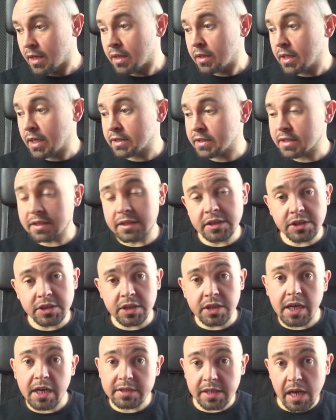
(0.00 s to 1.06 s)
Let's
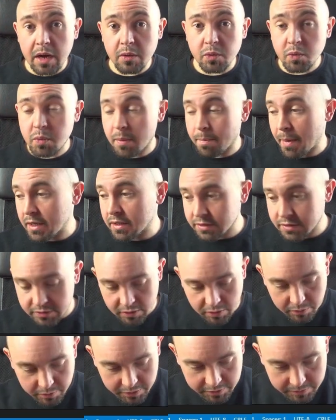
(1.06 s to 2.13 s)
initialize our
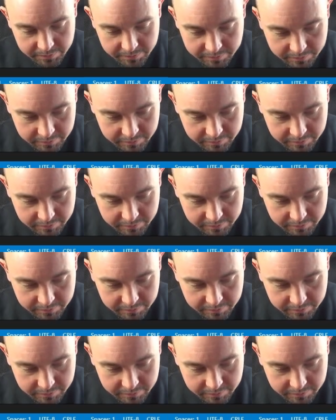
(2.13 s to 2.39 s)
repository